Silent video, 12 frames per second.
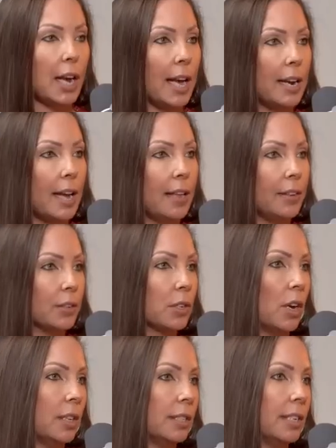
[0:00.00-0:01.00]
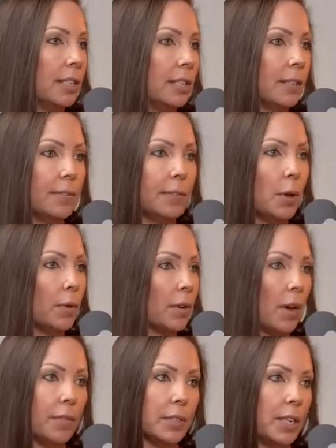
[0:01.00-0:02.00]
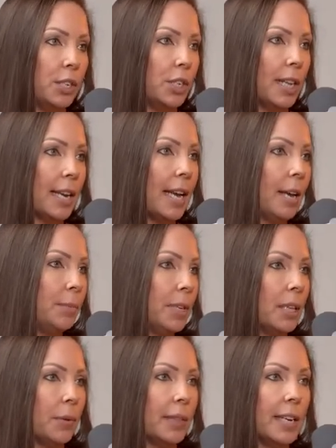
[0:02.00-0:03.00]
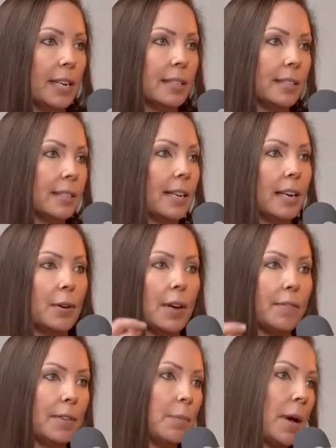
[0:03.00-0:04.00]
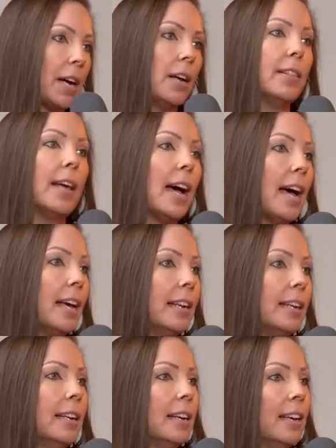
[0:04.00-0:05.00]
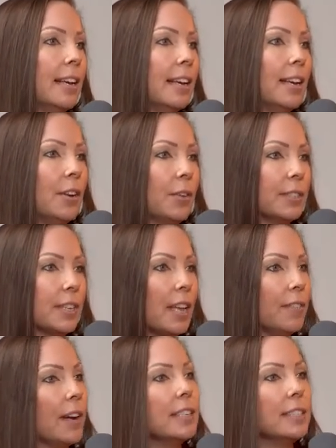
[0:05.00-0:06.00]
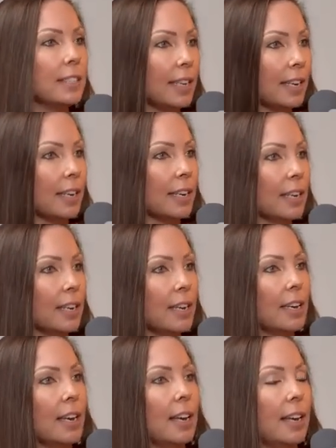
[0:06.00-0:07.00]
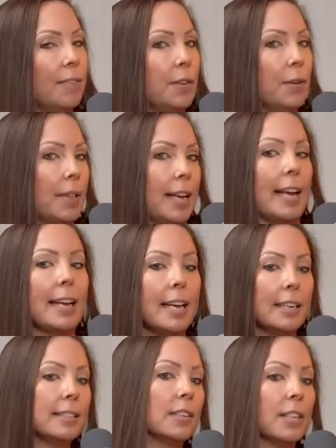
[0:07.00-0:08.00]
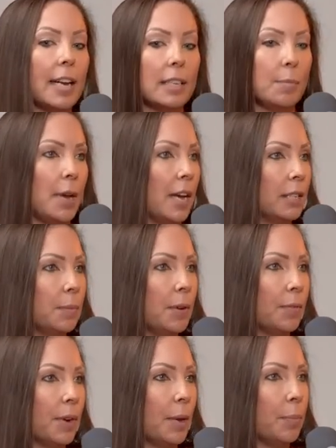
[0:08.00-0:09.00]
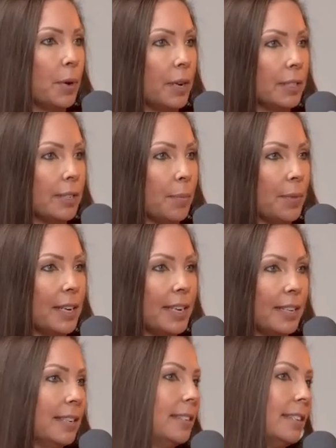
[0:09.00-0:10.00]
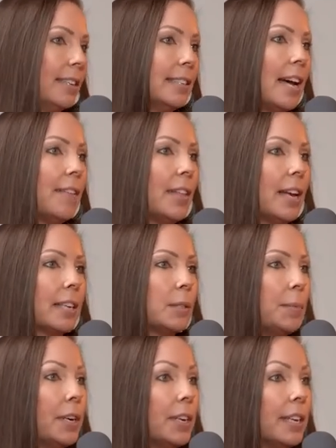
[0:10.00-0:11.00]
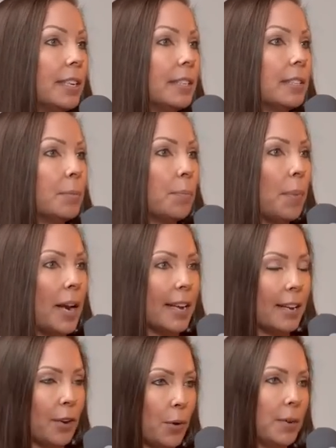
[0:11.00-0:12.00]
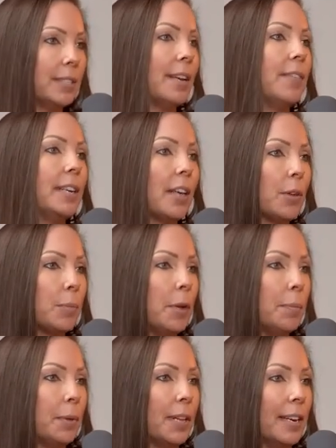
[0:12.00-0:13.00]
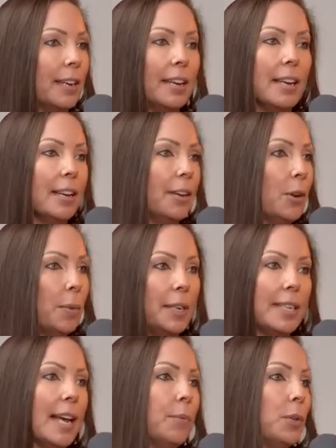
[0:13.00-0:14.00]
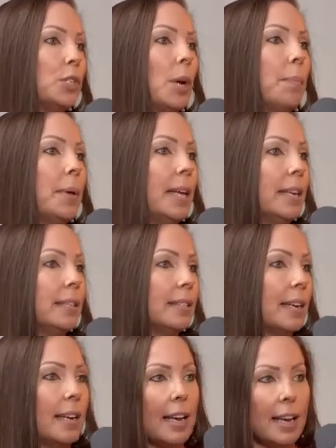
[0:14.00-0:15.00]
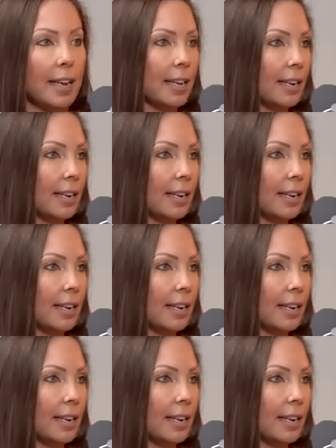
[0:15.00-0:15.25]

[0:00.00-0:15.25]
chat and there's constant flow of conversation. Like, hey, I'm dealing with this. Does anyone have feedback on that? And, it's kind of isolating. If you I can't necessarily ask my husband for input on something. He doesn't have that experience, but I can go to 70 other people and, maybe 10 will jump in and say, hey, I